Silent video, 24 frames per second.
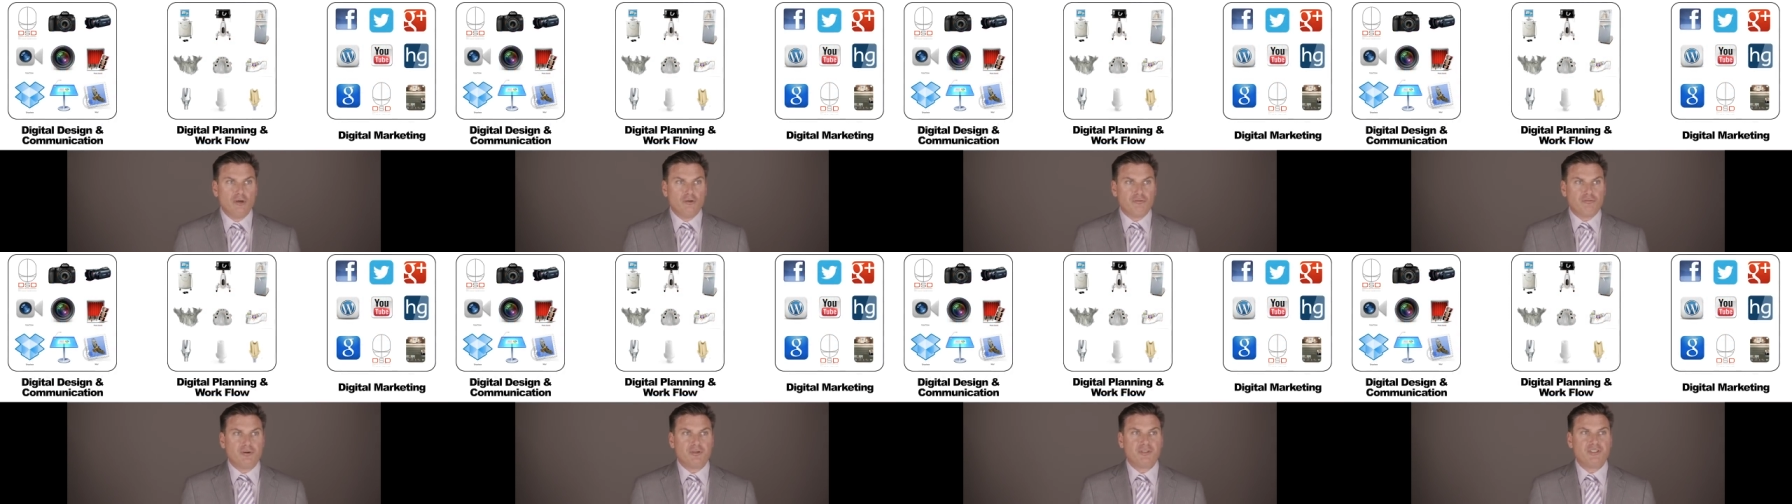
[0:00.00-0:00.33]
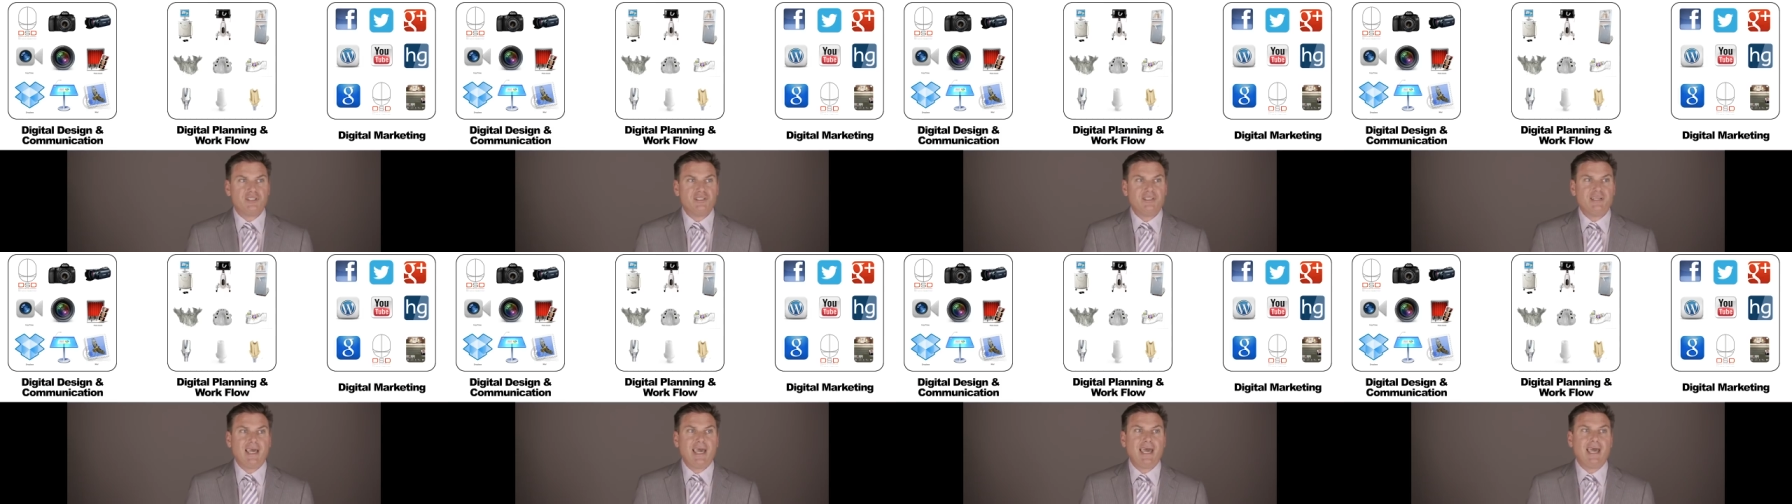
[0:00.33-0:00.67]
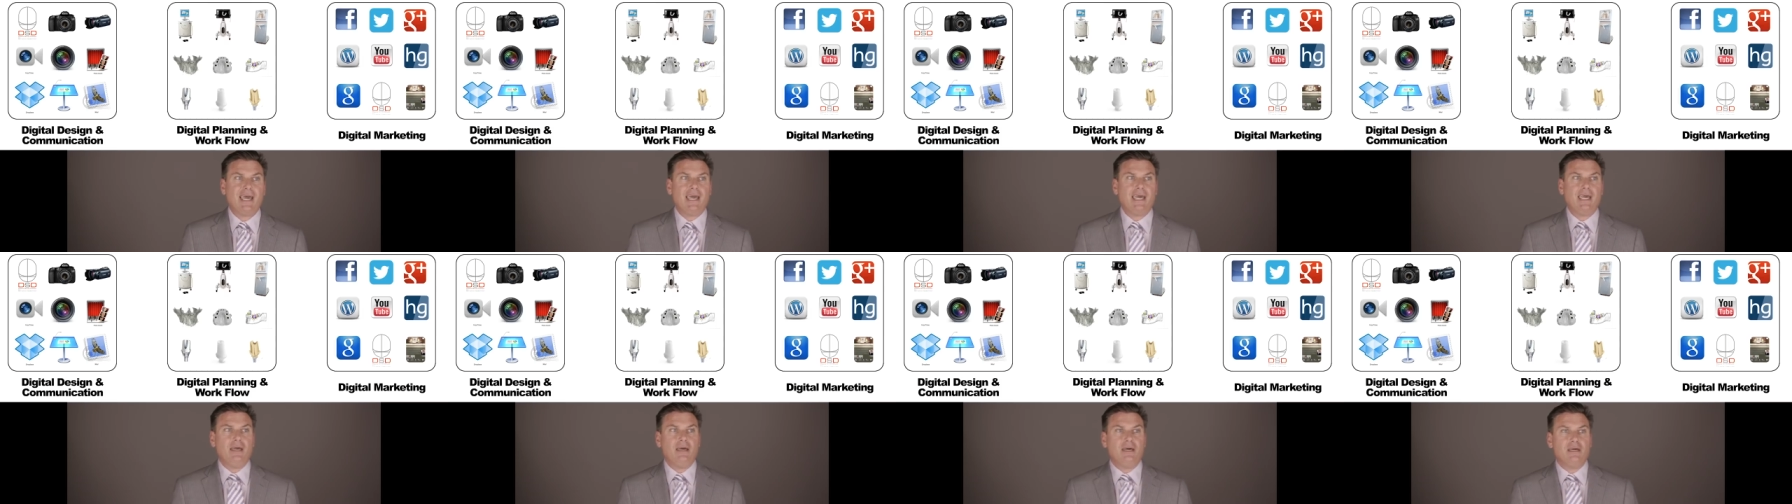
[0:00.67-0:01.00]
For
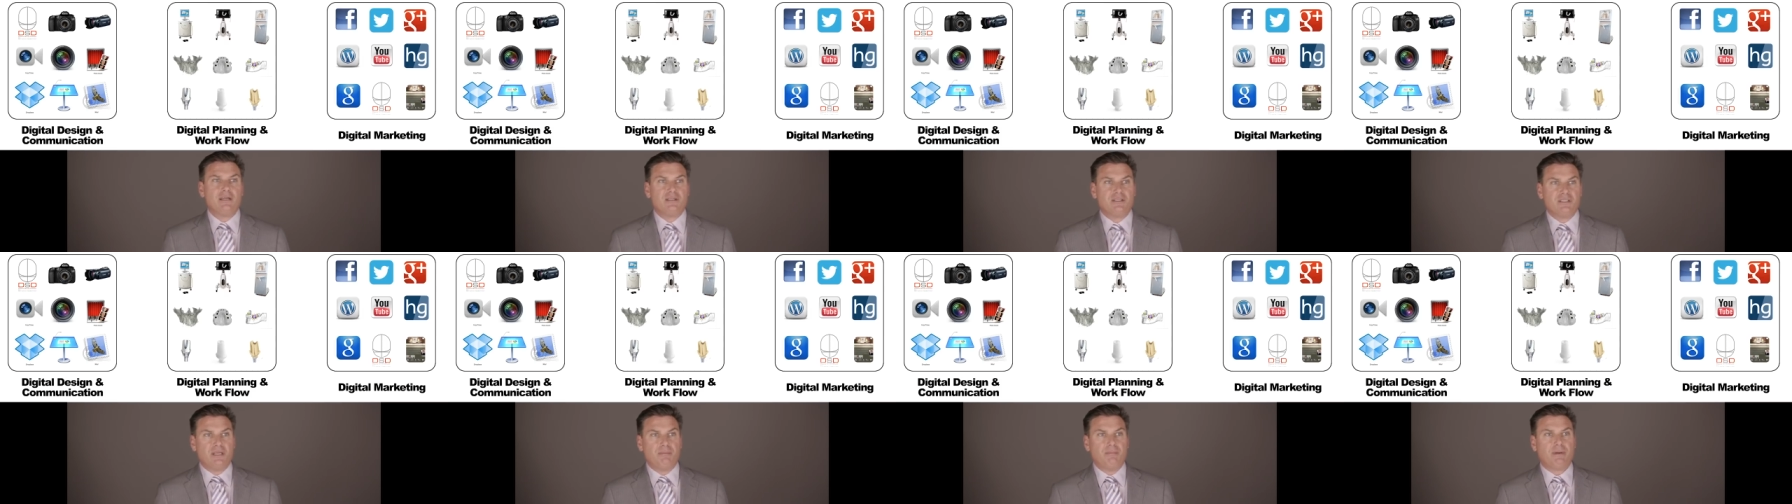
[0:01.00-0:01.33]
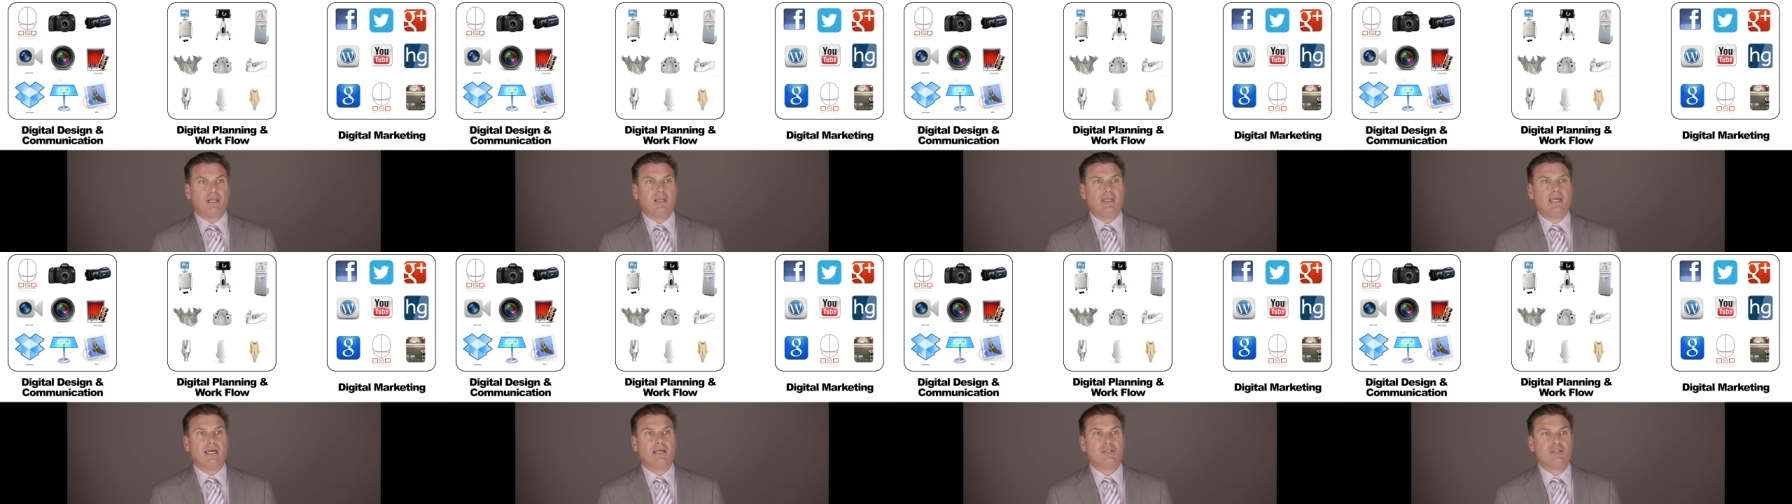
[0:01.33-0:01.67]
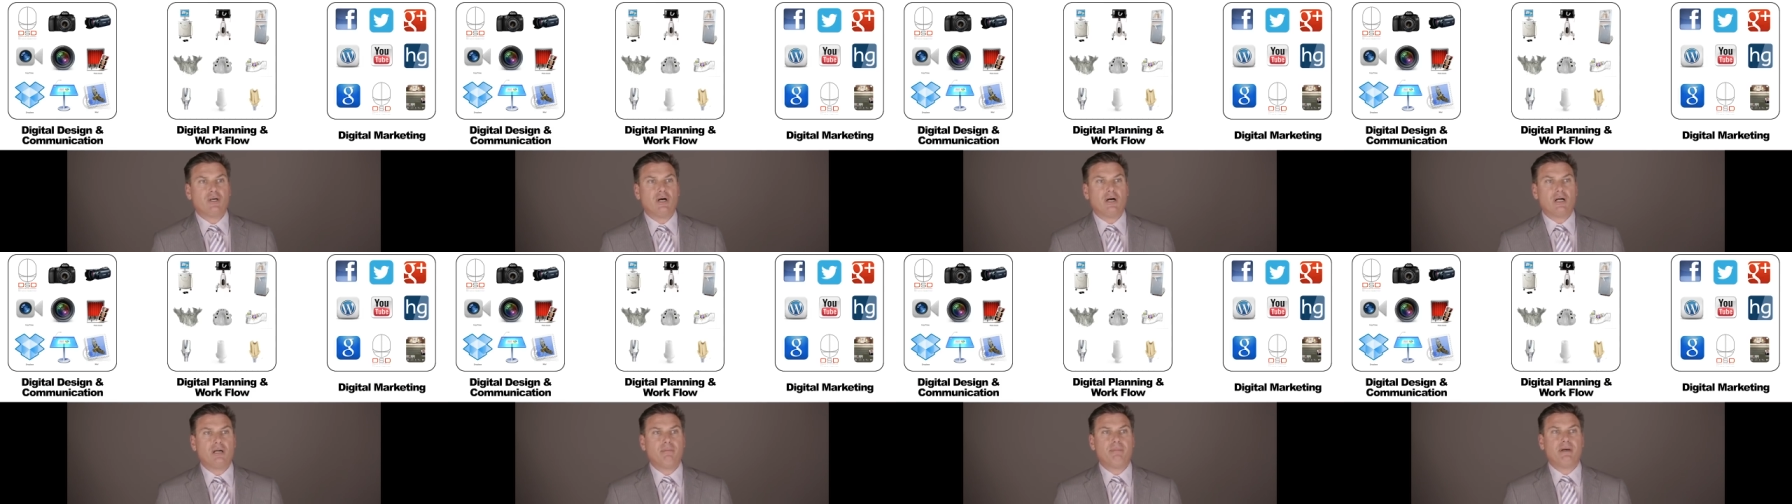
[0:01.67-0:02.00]
today, typically I
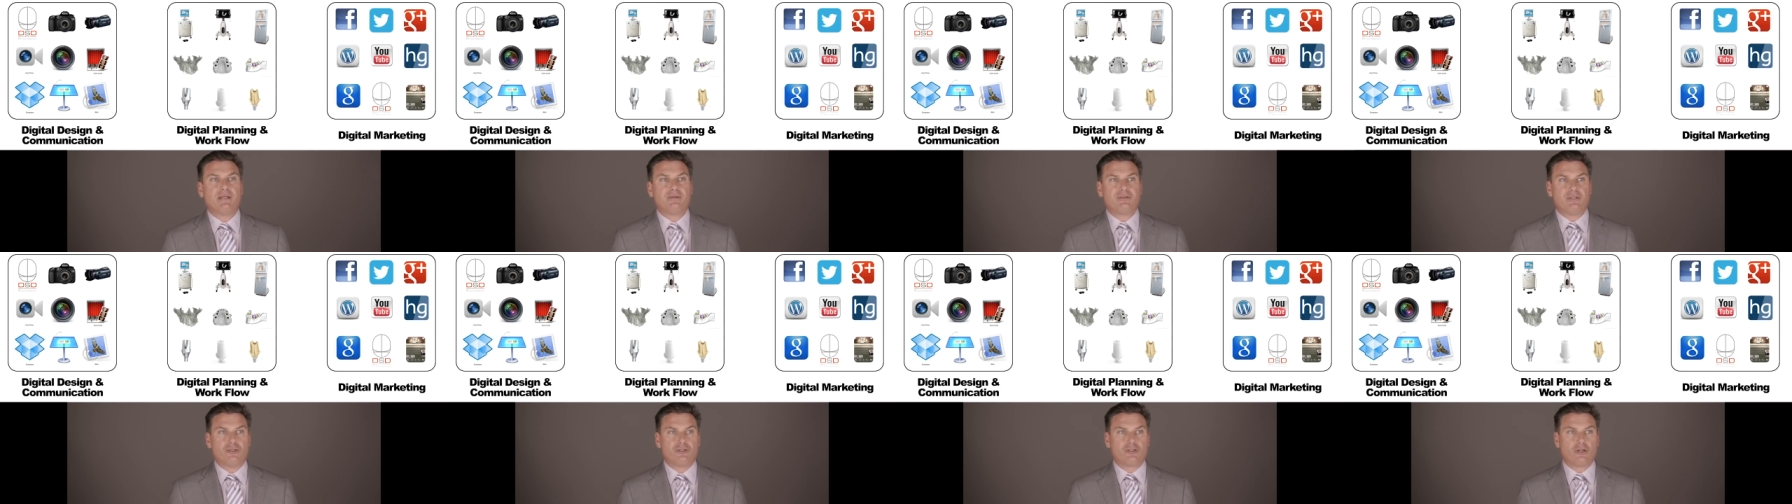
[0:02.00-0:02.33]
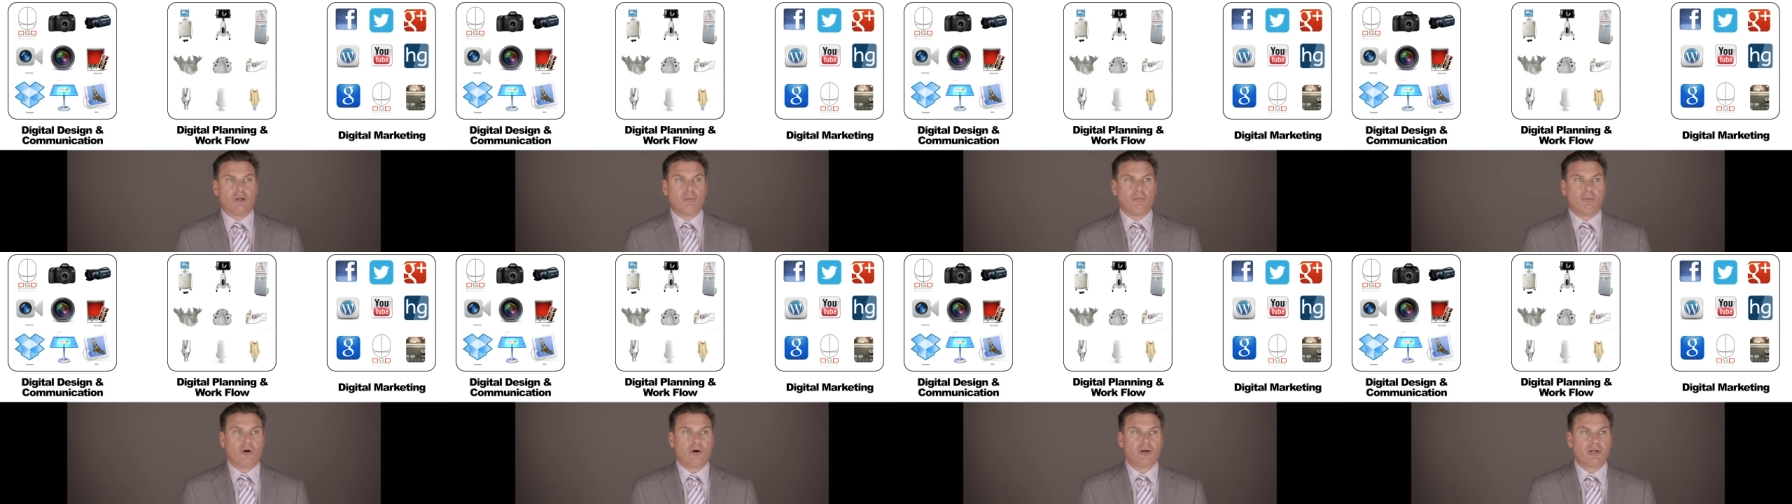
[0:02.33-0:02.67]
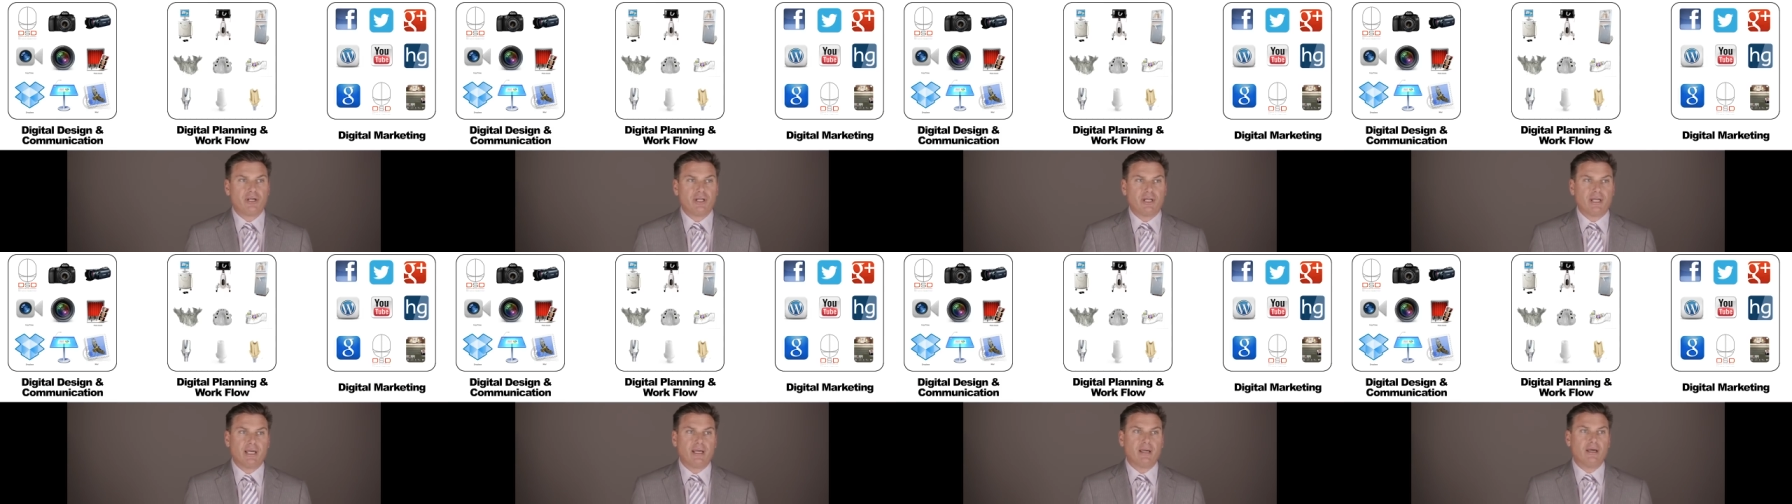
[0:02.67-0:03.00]
talk about digital
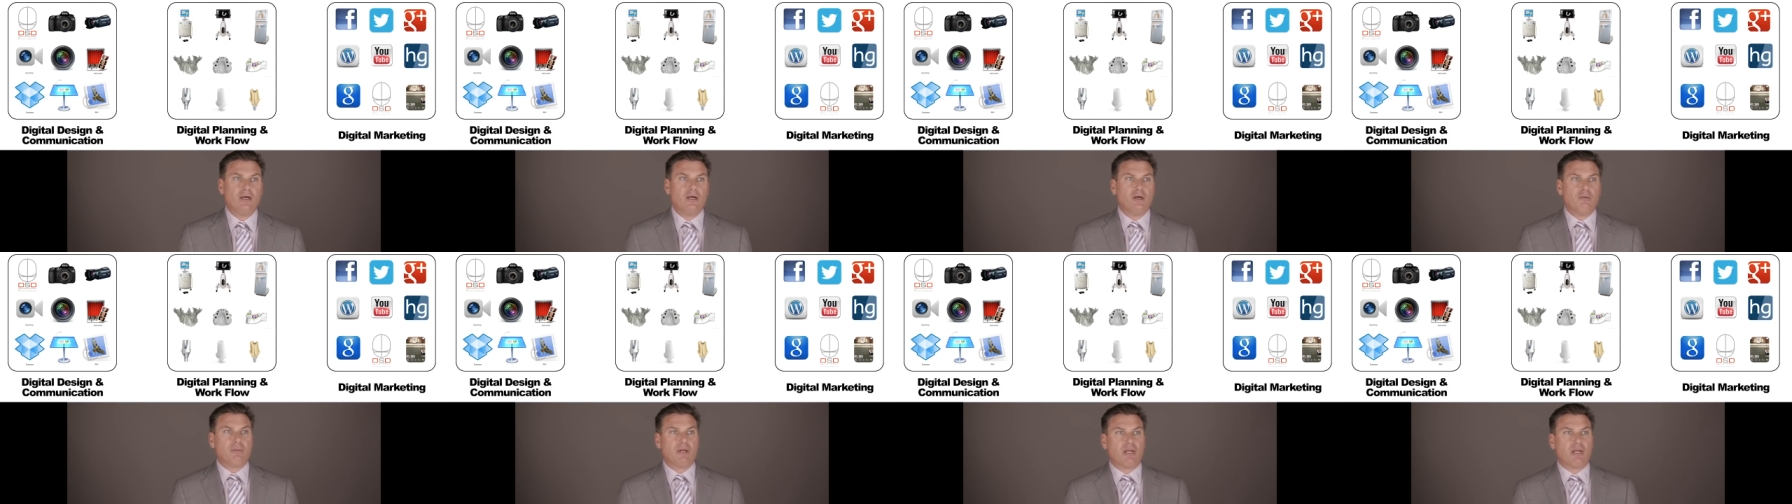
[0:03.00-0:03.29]
marketing,